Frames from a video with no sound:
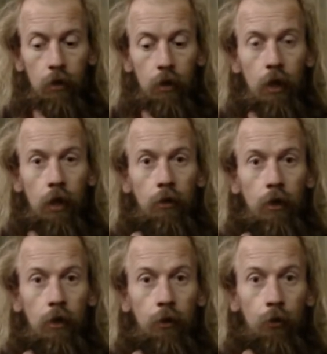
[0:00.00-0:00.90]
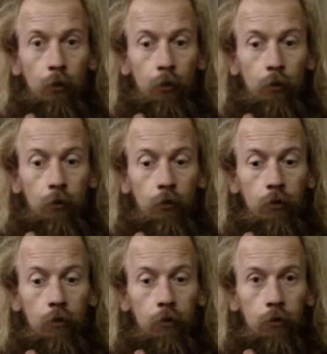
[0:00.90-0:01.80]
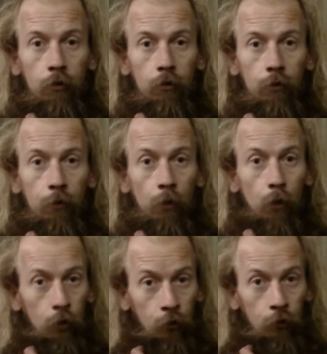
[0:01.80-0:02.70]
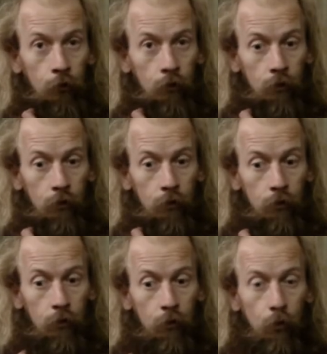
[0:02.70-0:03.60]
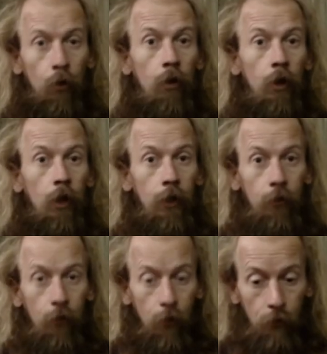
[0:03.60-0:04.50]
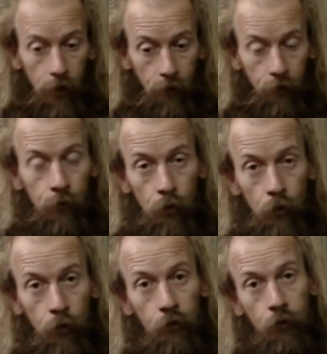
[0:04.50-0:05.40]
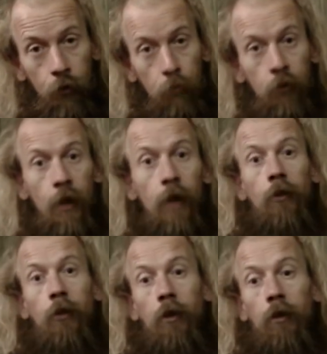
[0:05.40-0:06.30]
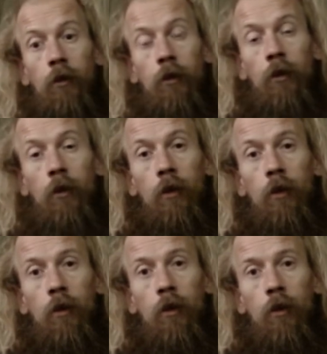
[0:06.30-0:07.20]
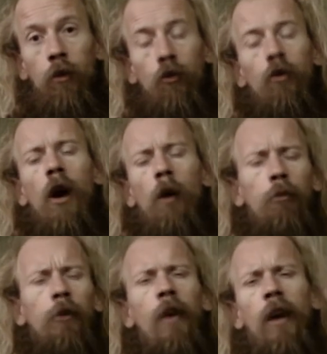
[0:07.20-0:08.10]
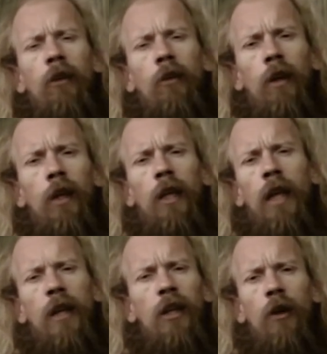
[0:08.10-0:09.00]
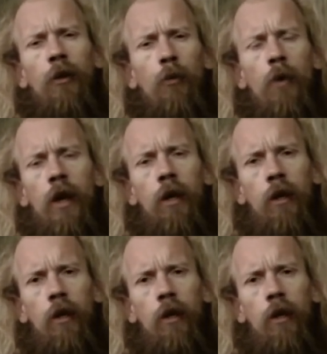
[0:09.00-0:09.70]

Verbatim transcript: and they use force or at least threaten force to protect it. You can't protect it in any other way.